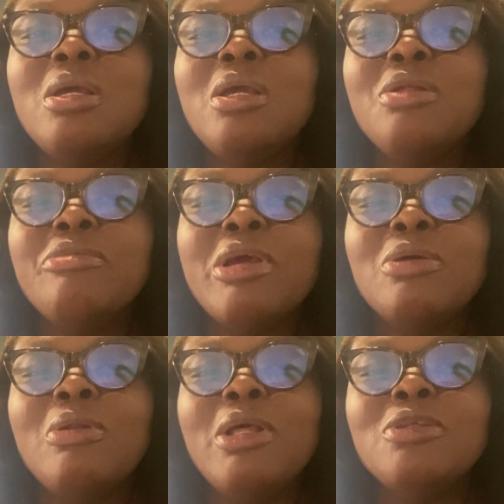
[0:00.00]
It
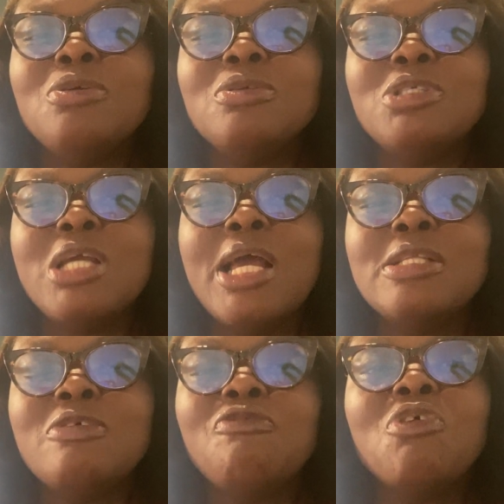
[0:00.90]
regulates your
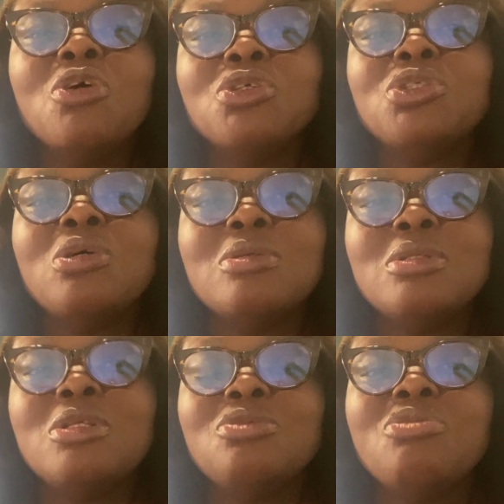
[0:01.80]
GIT
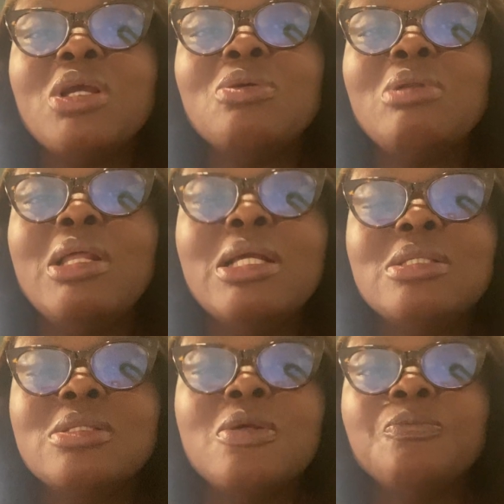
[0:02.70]
functions, it
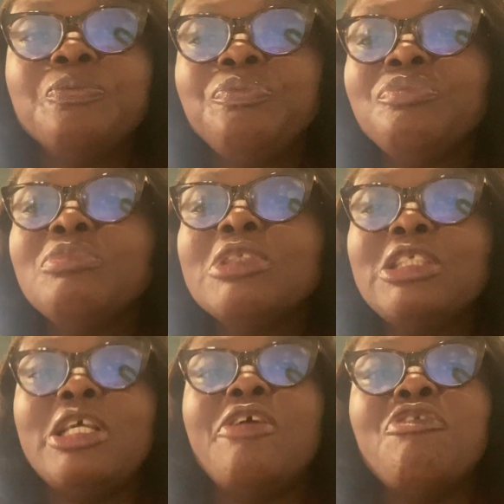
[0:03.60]
regulates
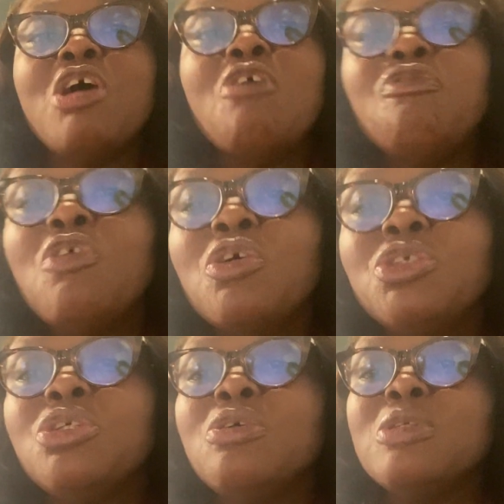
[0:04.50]
several
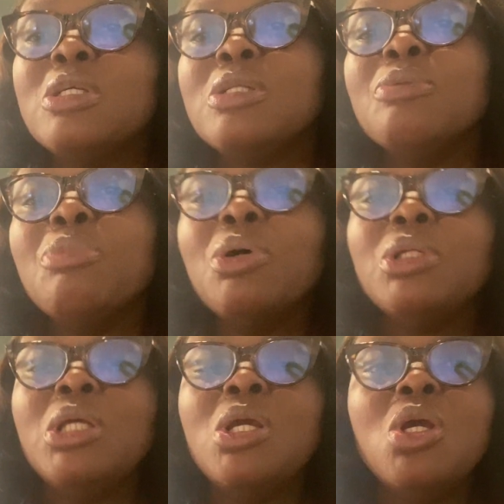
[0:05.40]
functions in the
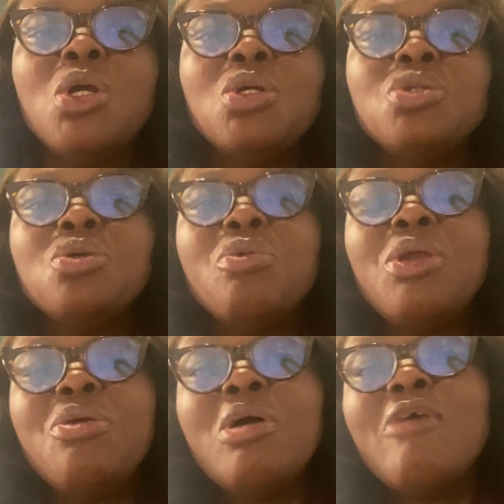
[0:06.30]
body. So when
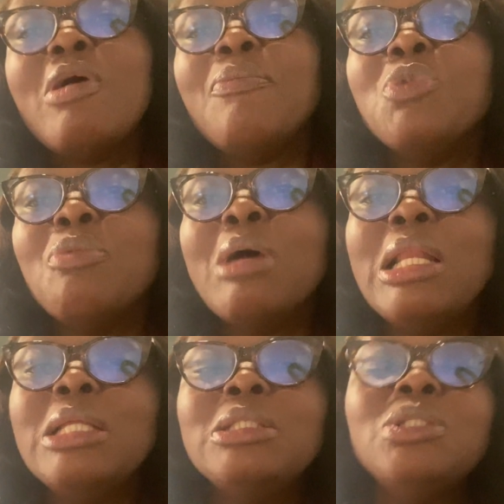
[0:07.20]
you have
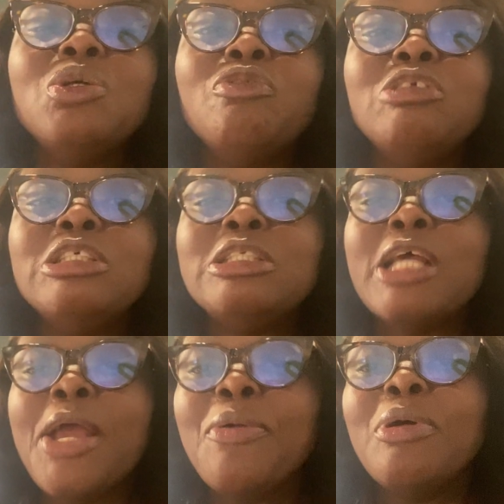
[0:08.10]
abnormality of this
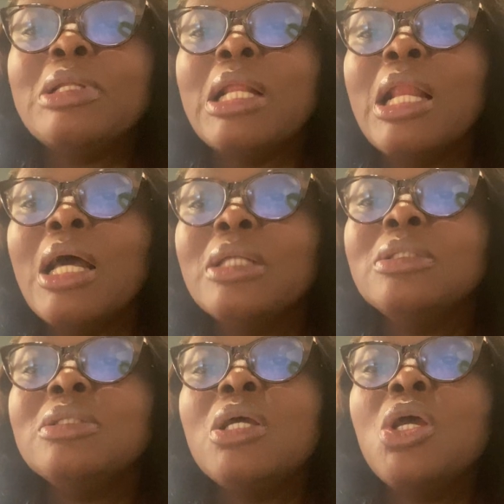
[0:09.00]
thyroid
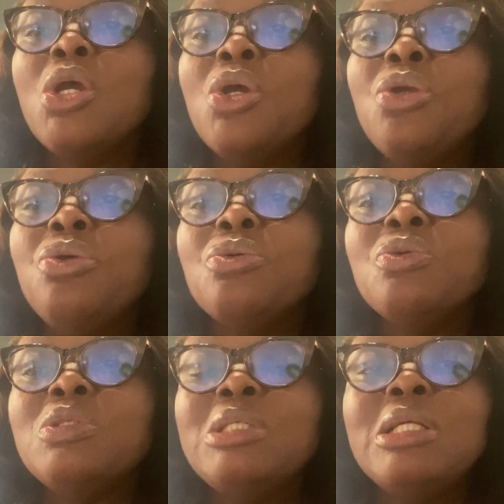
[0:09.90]
gland, you
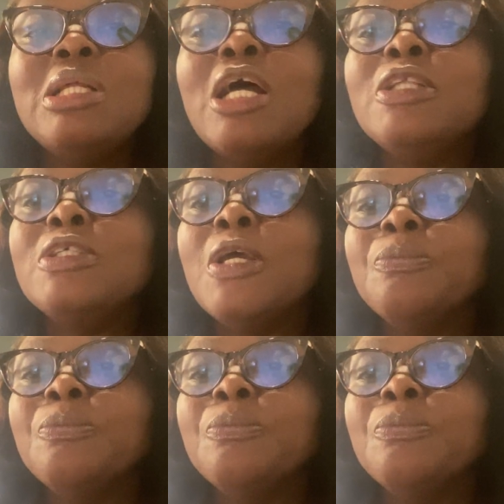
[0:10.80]
will see that